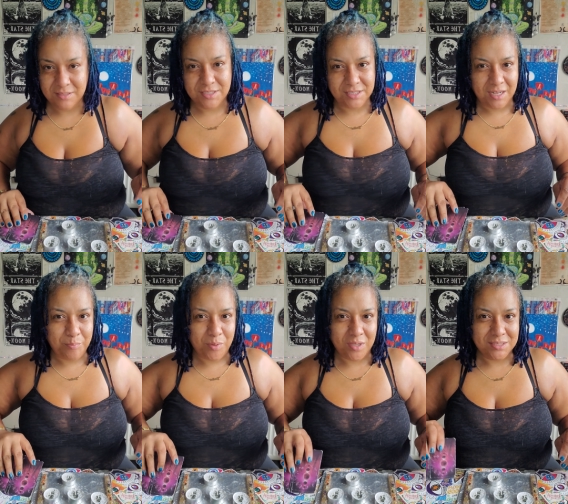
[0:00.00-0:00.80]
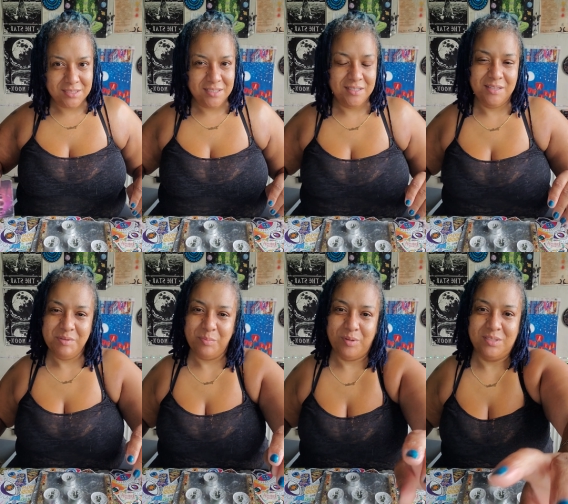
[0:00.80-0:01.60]
Should I pause it? Let
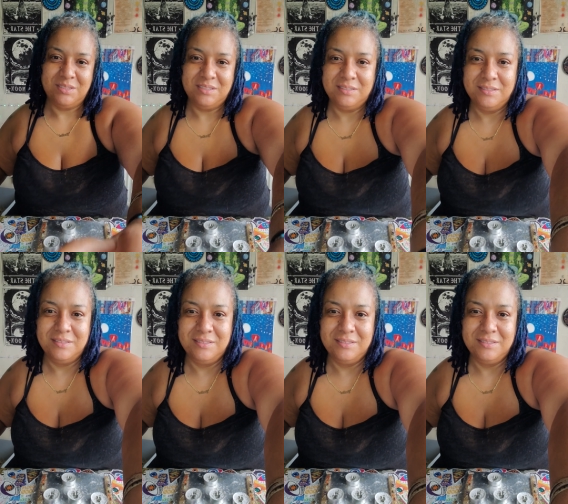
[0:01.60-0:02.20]
me pause it.